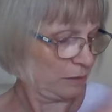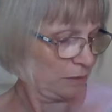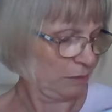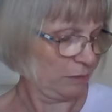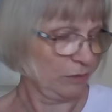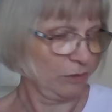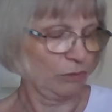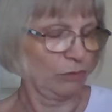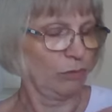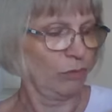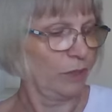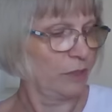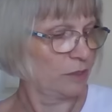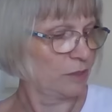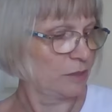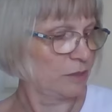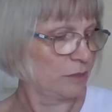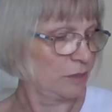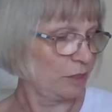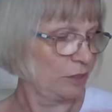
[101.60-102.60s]
where does
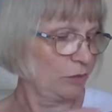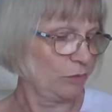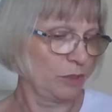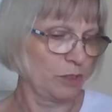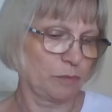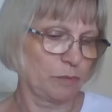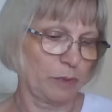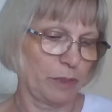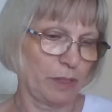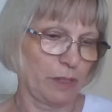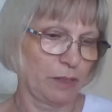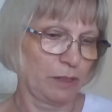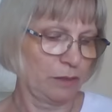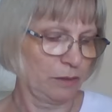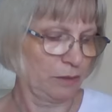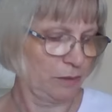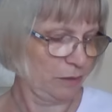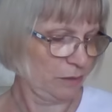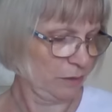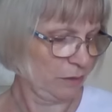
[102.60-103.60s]
it say who it's by?
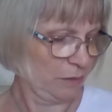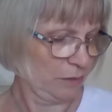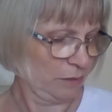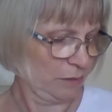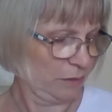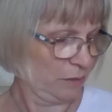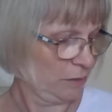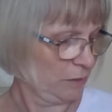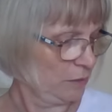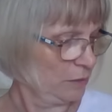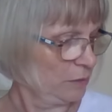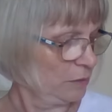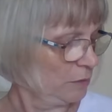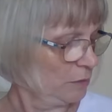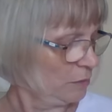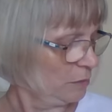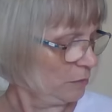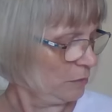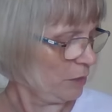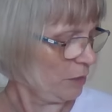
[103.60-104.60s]

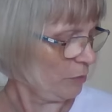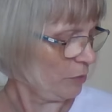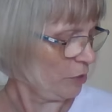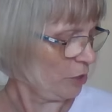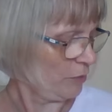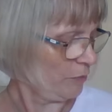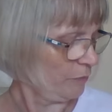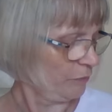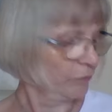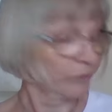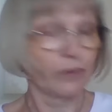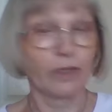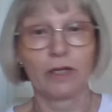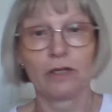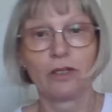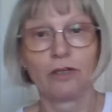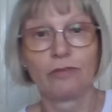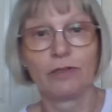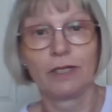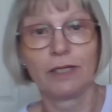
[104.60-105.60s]
There we go,
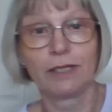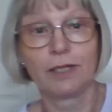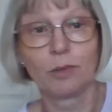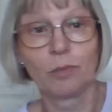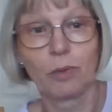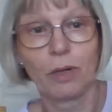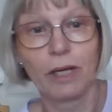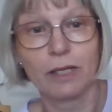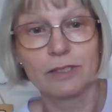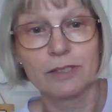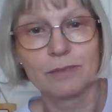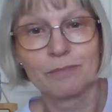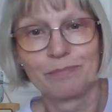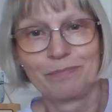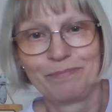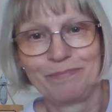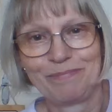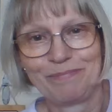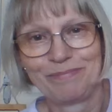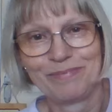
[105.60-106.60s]
lovely little press
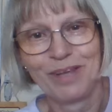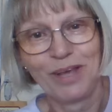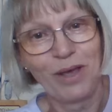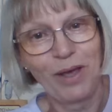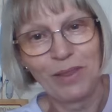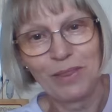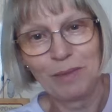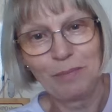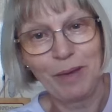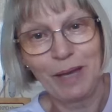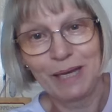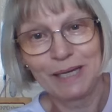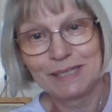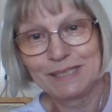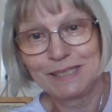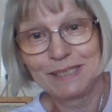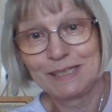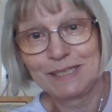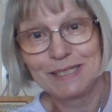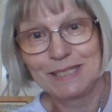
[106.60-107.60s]
on the back,
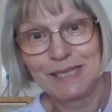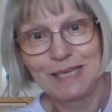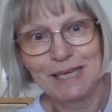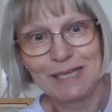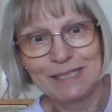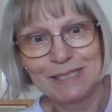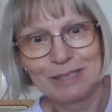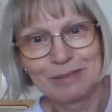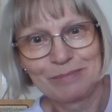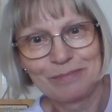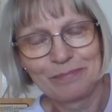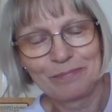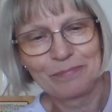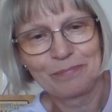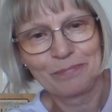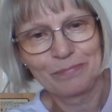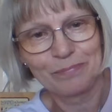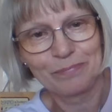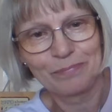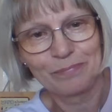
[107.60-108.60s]
didn't see it.
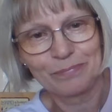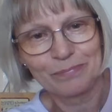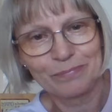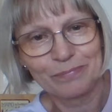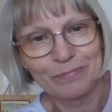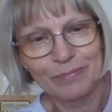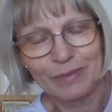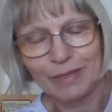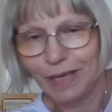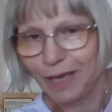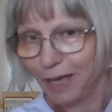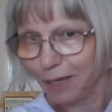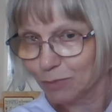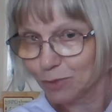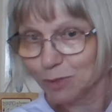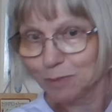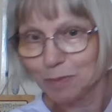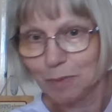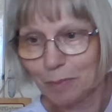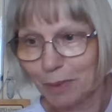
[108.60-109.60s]
I
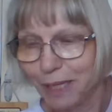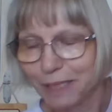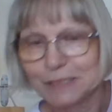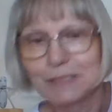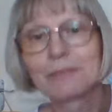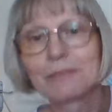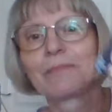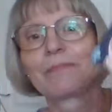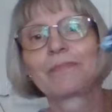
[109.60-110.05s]
must be blind.